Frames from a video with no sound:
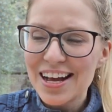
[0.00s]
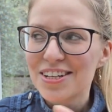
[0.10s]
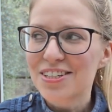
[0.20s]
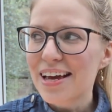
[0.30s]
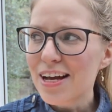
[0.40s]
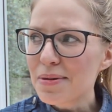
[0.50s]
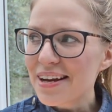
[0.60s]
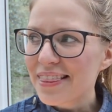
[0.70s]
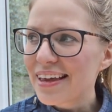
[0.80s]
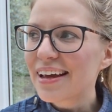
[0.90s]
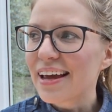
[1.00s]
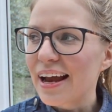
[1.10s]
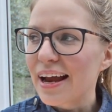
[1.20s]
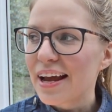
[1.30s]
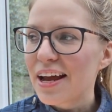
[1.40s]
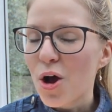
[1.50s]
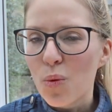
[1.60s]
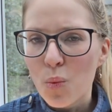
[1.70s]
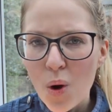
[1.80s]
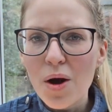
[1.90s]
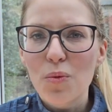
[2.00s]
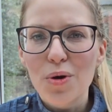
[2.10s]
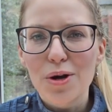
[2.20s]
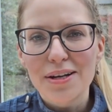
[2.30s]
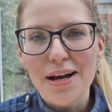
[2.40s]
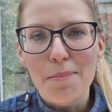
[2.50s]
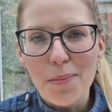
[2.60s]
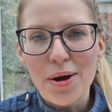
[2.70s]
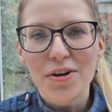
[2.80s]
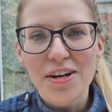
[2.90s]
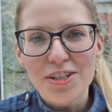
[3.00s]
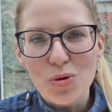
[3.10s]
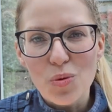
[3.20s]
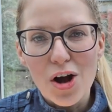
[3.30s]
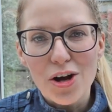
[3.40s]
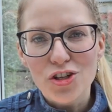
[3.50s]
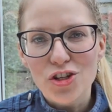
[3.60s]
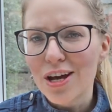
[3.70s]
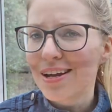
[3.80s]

So that got me to thinking, what would a butternut squash,